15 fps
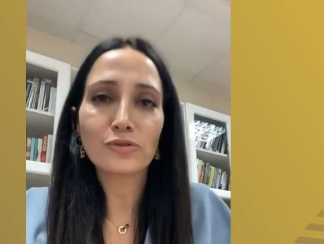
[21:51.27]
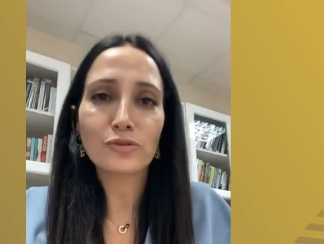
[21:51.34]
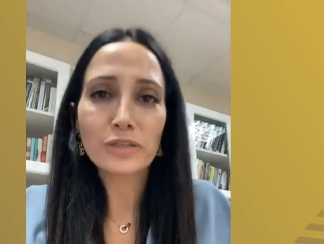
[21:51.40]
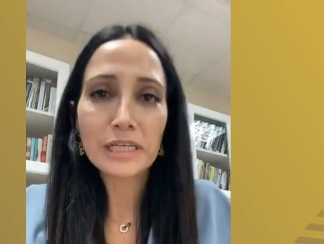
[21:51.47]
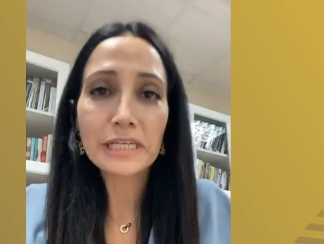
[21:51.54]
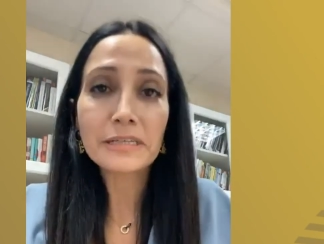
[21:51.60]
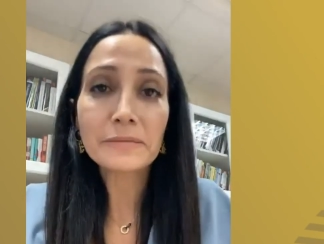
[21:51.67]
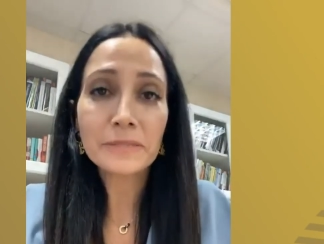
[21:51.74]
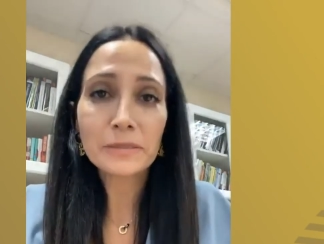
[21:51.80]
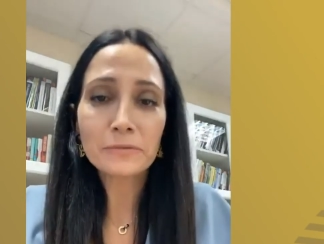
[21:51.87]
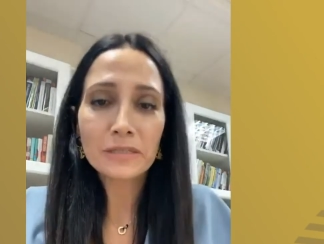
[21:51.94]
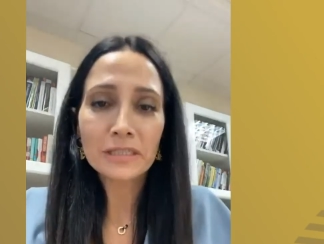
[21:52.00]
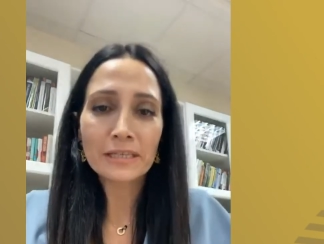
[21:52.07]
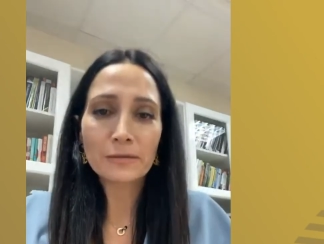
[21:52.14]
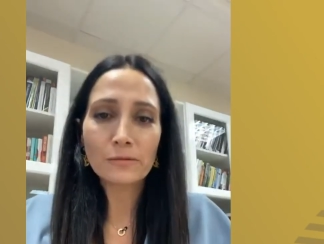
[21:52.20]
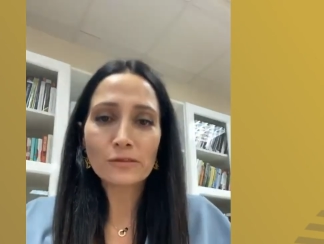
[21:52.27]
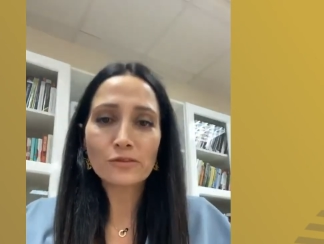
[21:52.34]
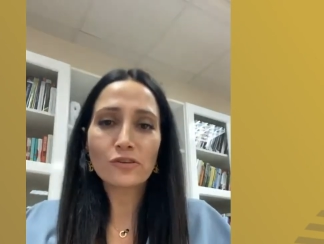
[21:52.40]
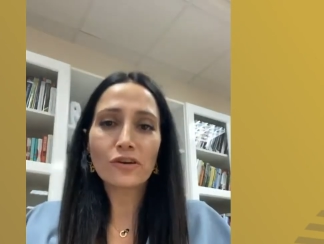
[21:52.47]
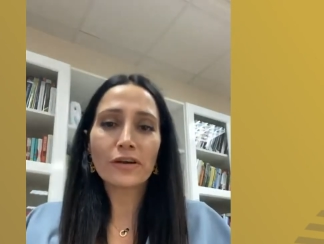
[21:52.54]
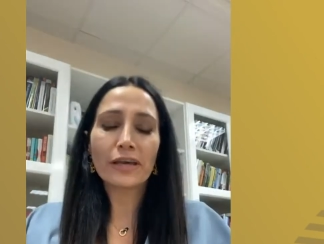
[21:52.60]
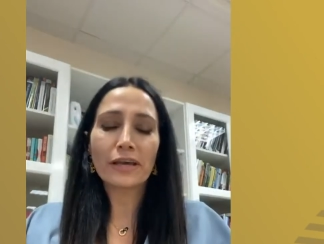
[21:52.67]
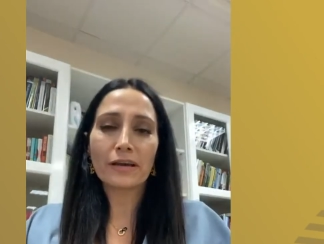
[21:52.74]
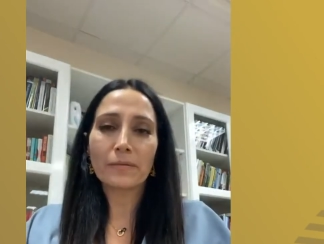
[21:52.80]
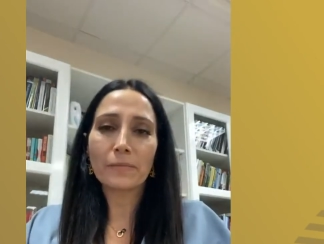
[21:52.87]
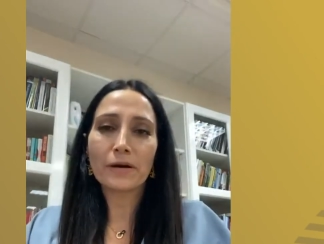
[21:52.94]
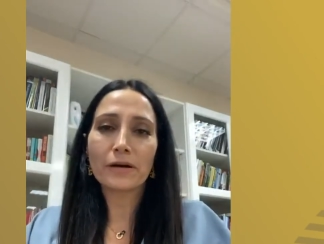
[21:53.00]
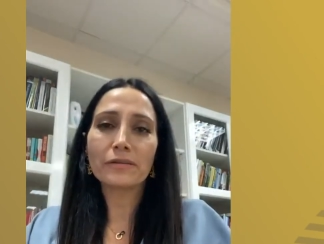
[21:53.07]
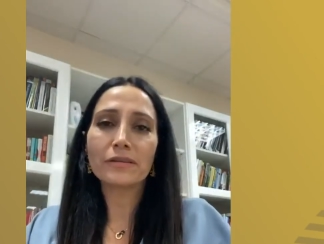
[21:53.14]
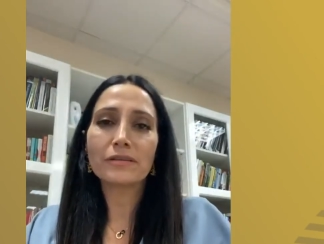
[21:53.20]
hear me when I was talking
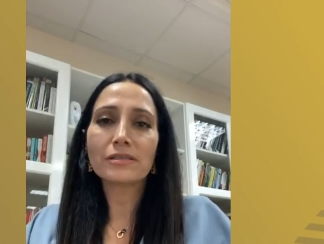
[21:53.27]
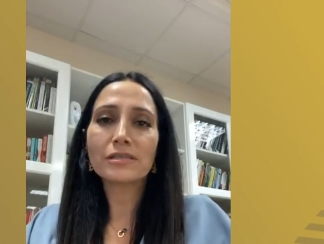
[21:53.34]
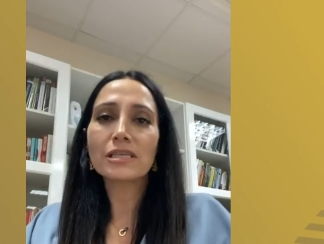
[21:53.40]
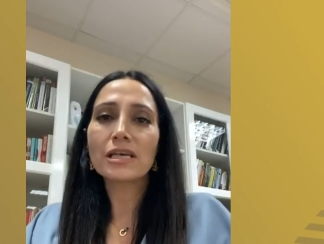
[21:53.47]
about this.